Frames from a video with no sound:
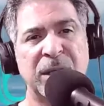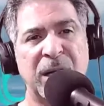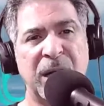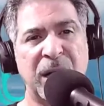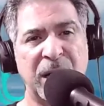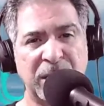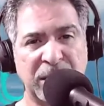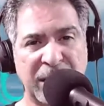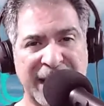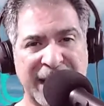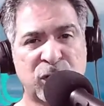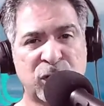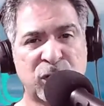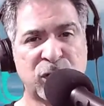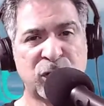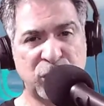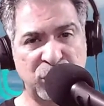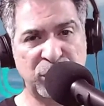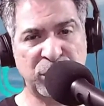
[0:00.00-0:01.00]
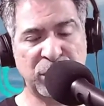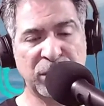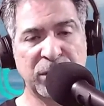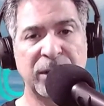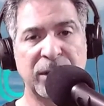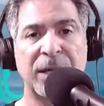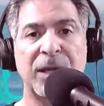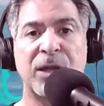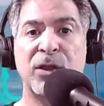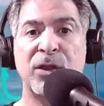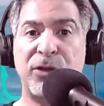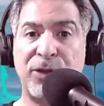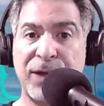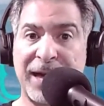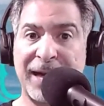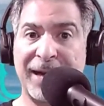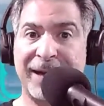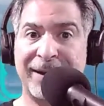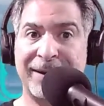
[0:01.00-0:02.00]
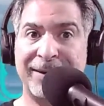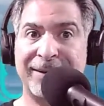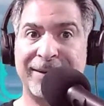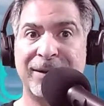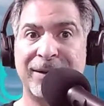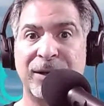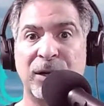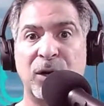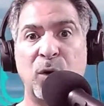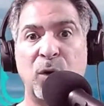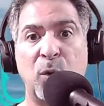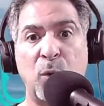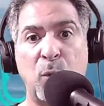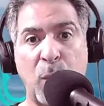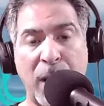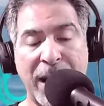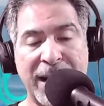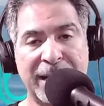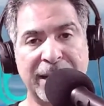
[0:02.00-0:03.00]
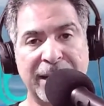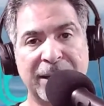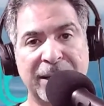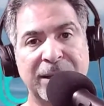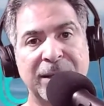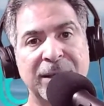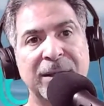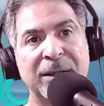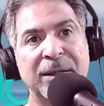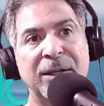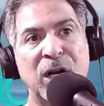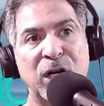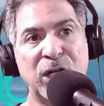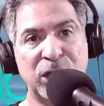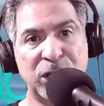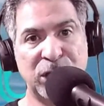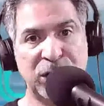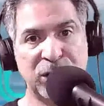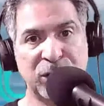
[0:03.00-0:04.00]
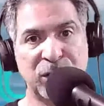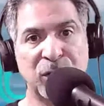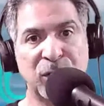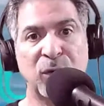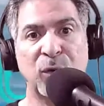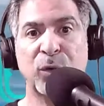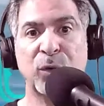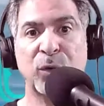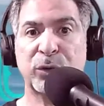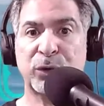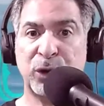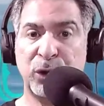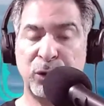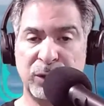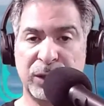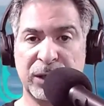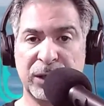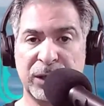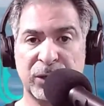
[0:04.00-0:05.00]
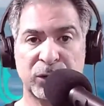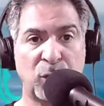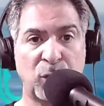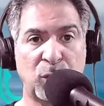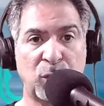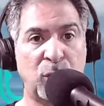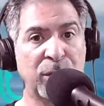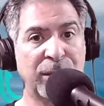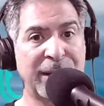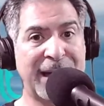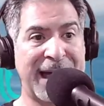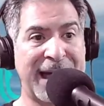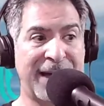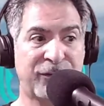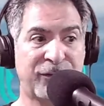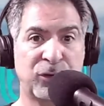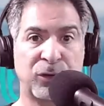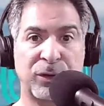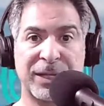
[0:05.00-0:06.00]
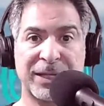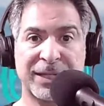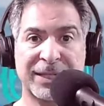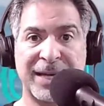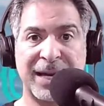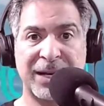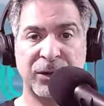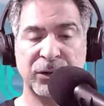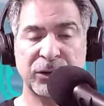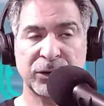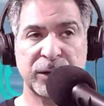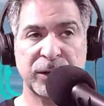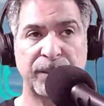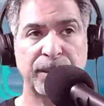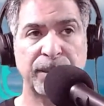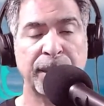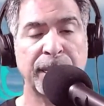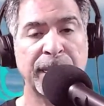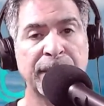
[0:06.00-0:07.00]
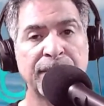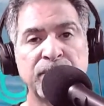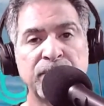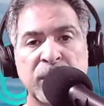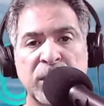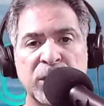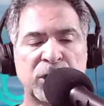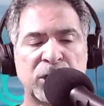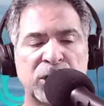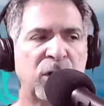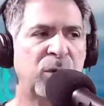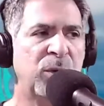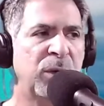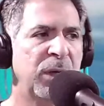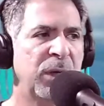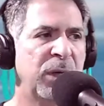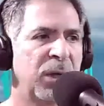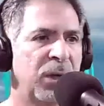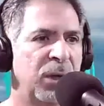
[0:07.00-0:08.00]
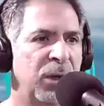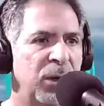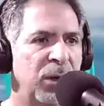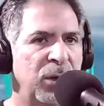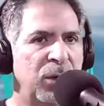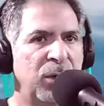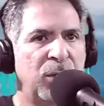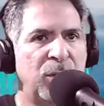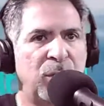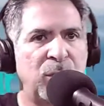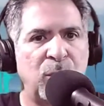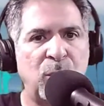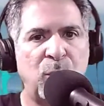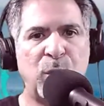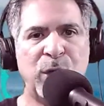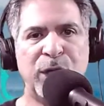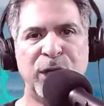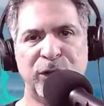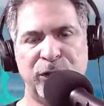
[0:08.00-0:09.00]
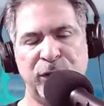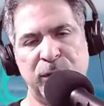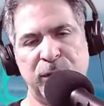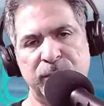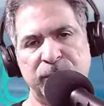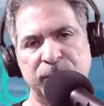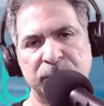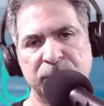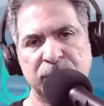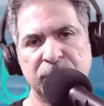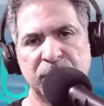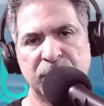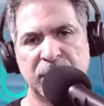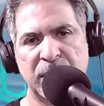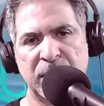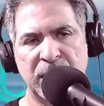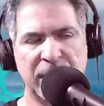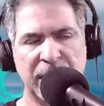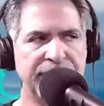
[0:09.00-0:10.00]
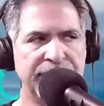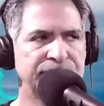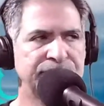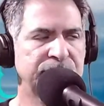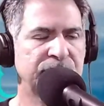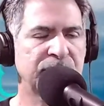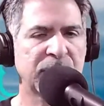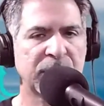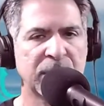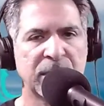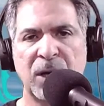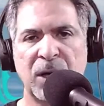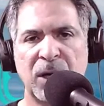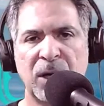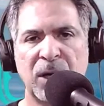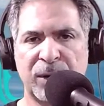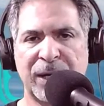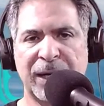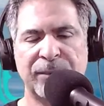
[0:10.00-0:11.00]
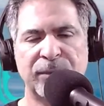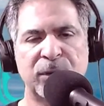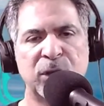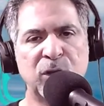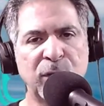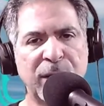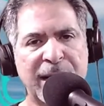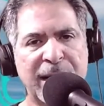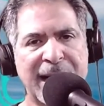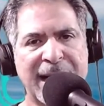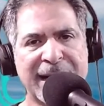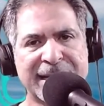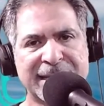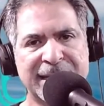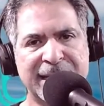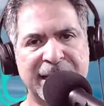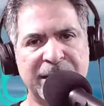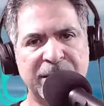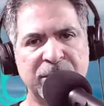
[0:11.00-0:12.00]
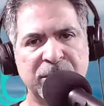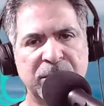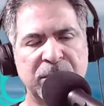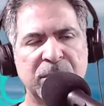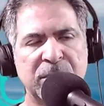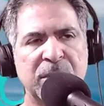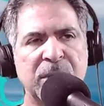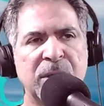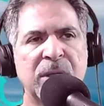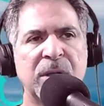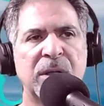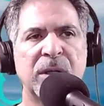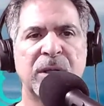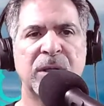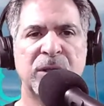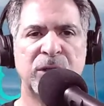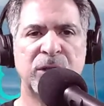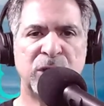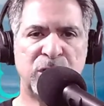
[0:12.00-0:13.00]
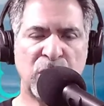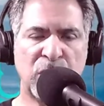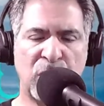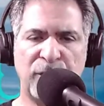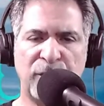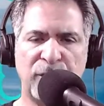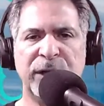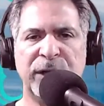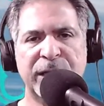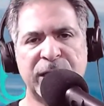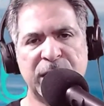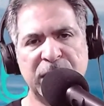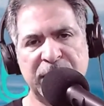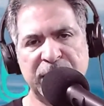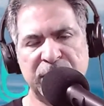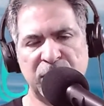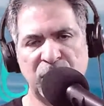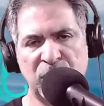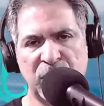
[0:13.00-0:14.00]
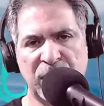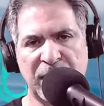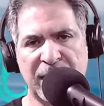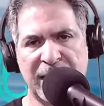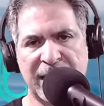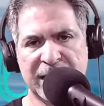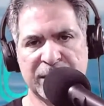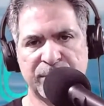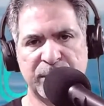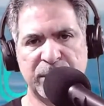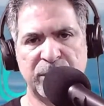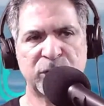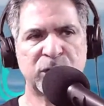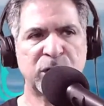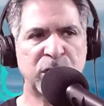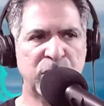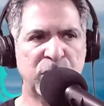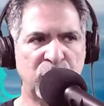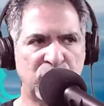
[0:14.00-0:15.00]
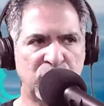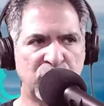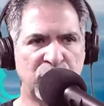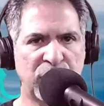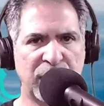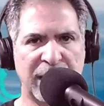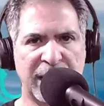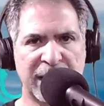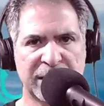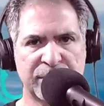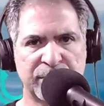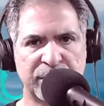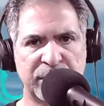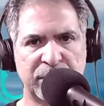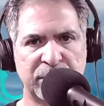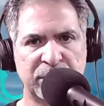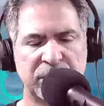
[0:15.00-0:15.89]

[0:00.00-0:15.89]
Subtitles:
a lot sooner than waiting a year or 2 years or after this settles. So what do you do? All right. Okay, you're in an accident. You don't feel like you need to go to the hospital, so you don't go to the hospital.